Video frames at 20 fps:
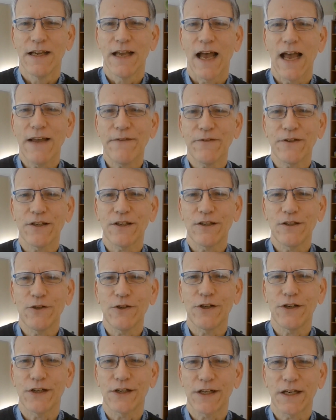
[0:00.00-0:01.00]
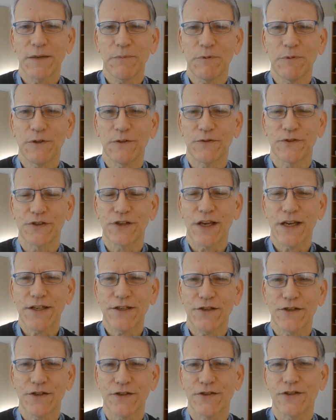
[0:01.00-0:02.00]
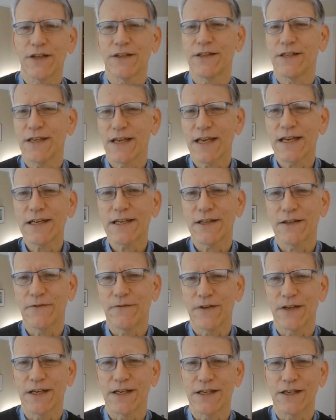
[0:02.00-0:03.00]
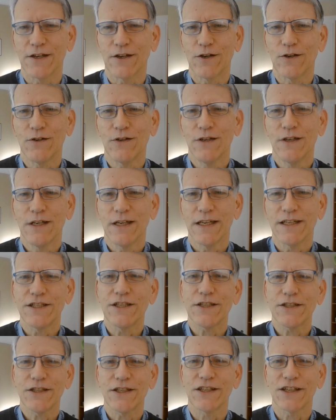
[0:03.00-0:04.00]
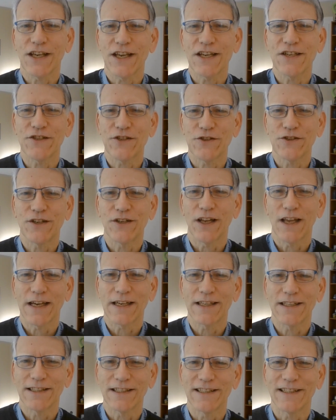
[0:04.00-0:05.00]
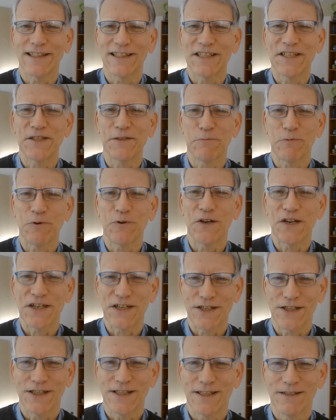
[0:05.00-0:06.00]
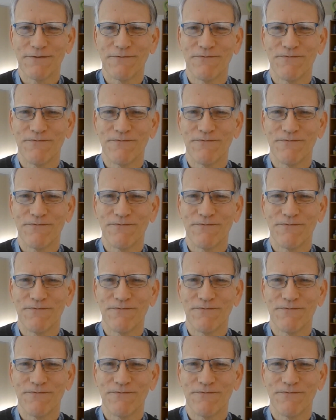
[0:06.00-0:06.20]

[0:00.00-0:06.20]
I've included a couple of sketches at the end of the video, just in case you'd like a little inspiration.